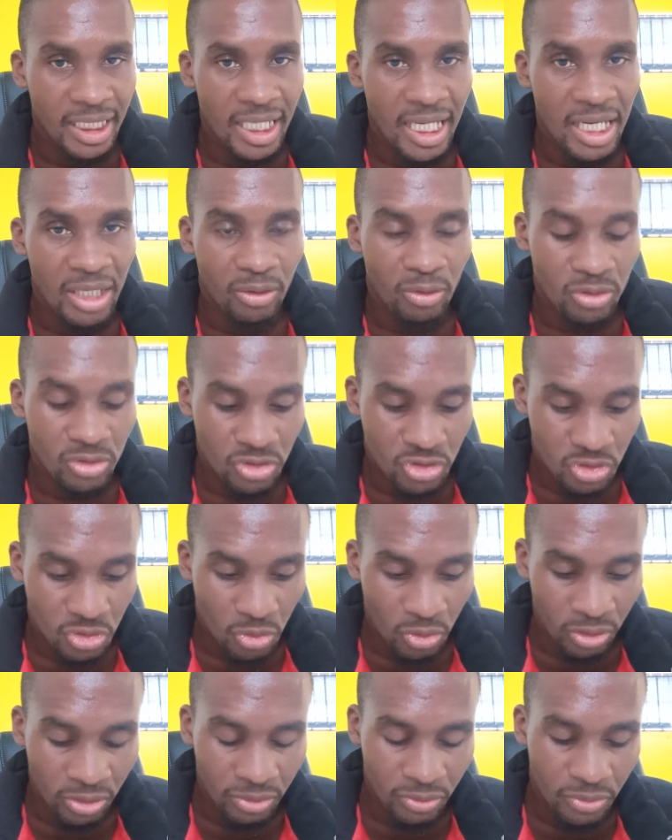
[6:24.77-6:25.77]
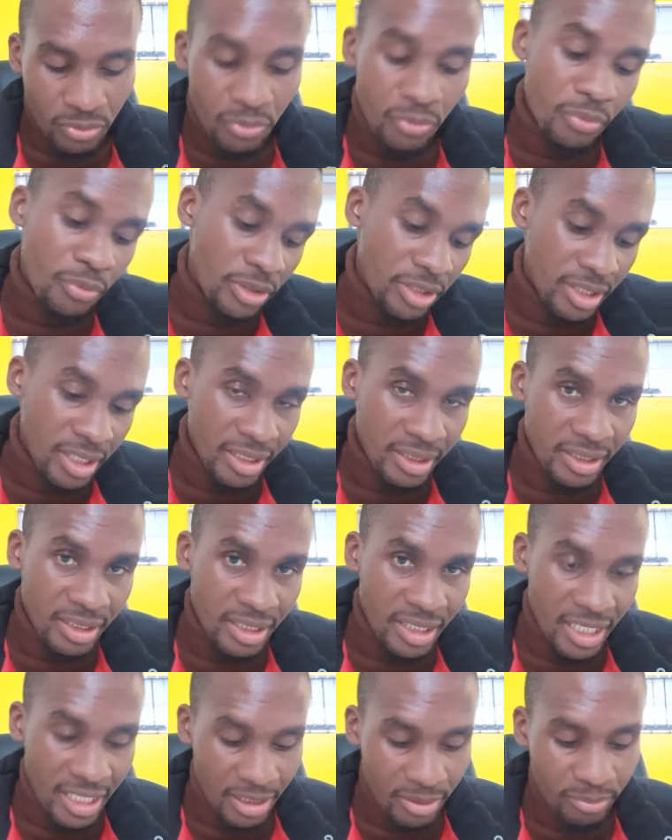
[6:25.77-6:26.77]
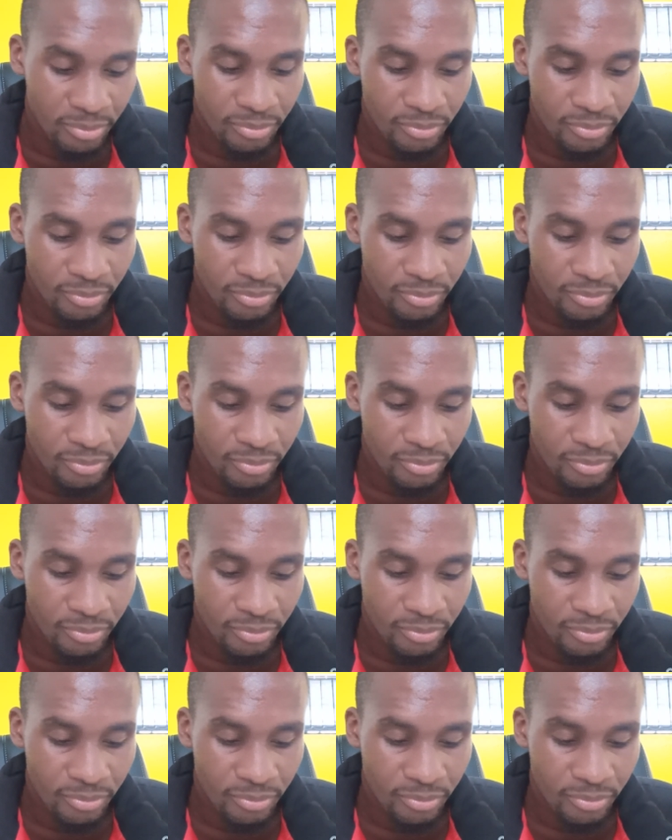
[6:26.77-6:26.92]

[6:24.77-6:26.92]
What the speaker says: a control with a name.